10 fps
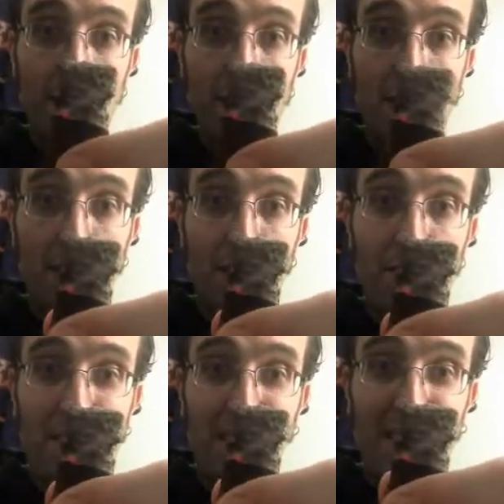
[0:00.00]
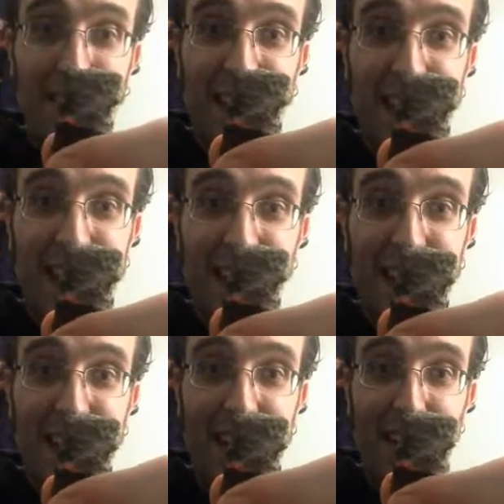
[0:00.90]
still feels
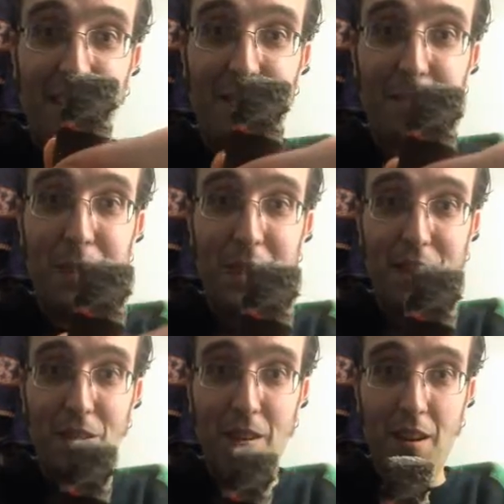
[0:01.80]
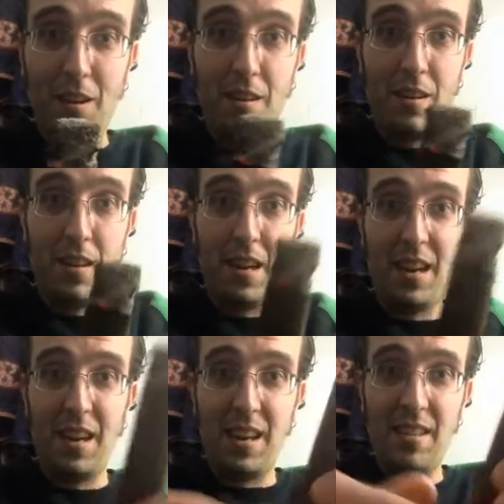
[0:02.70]
hard. Oh my god.
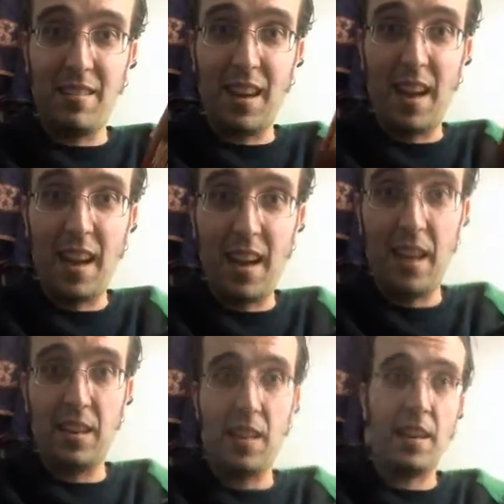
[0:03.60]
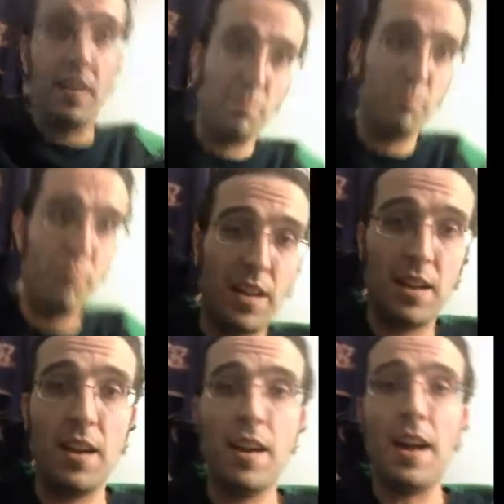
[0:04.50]
It is hard, like a
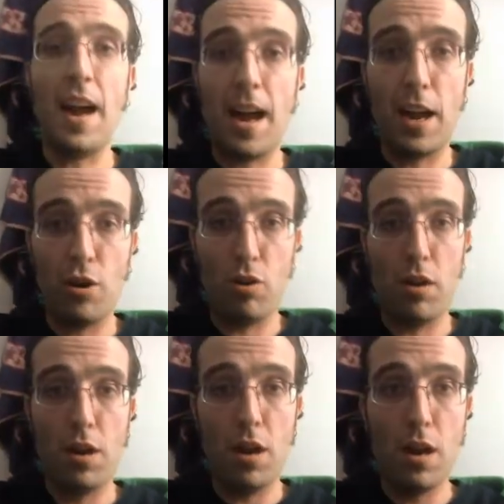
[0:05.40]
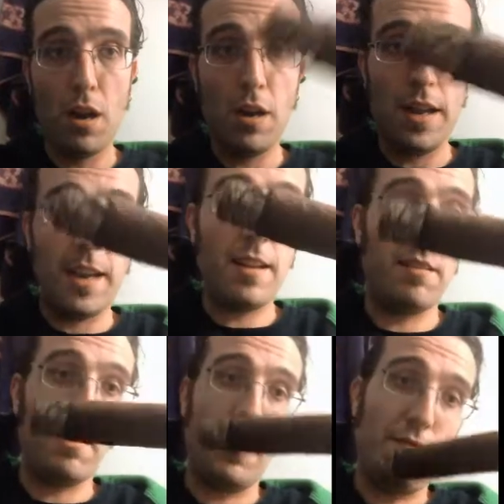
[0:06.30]
big hard on. It
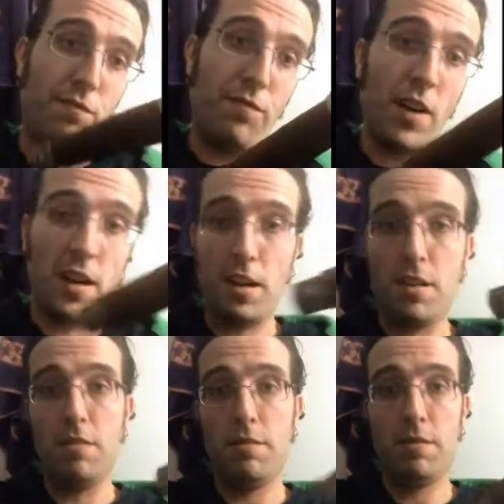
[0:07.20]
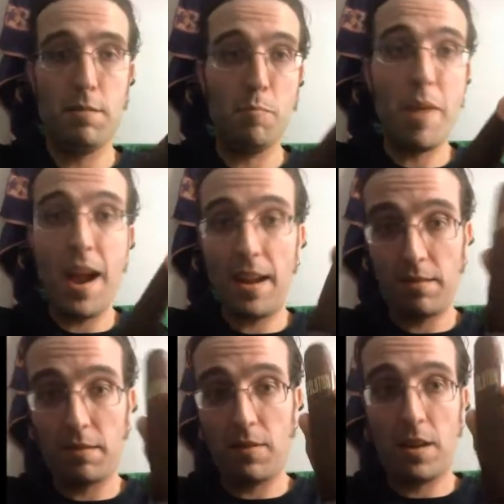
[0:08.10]
is like fucking
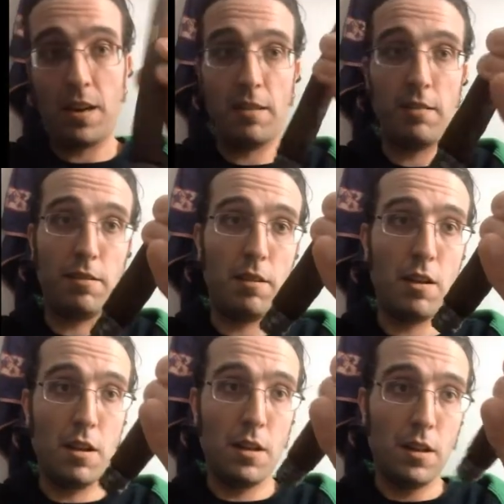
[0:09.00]
massive, and it's